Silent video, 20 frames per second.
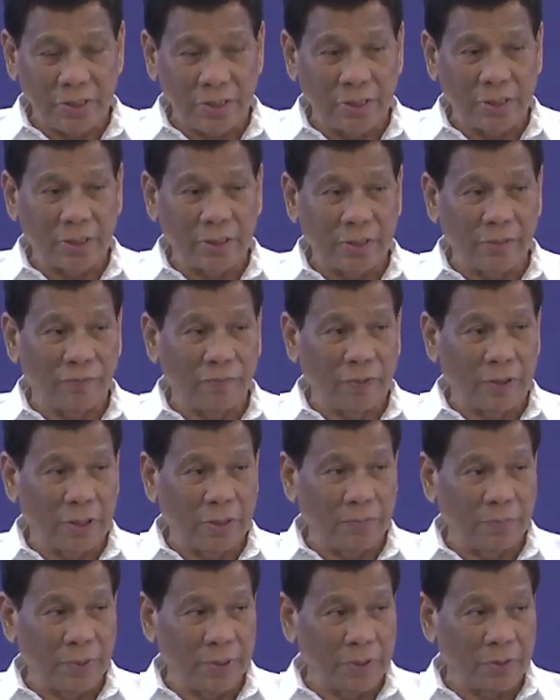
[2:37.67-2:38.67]
that the
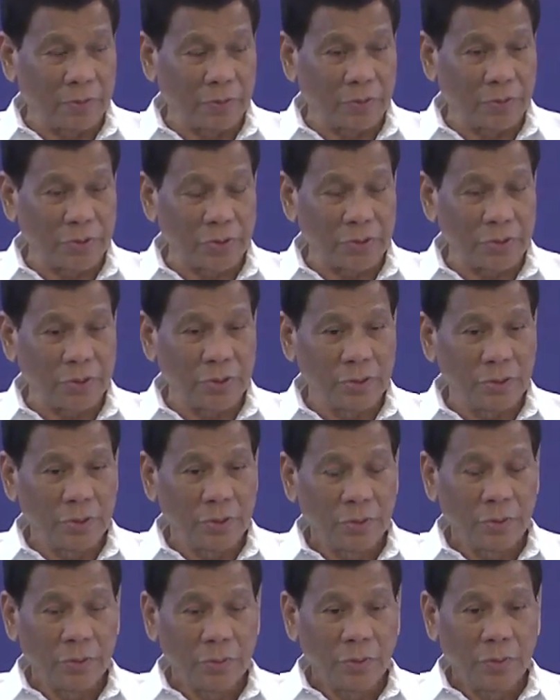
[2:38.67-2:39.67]
Filipinos
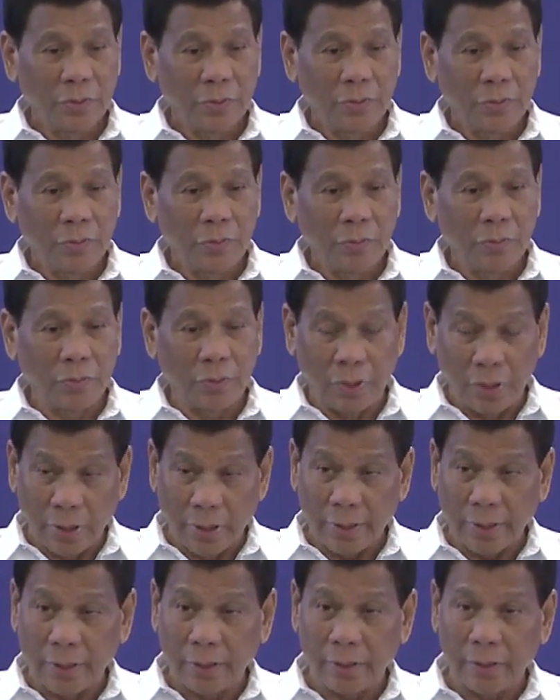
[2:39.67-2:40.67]
would
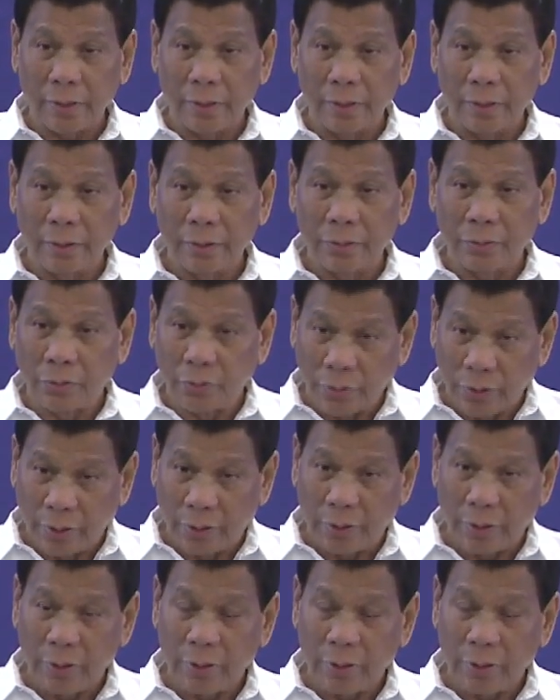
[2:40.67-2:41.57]
like to hear.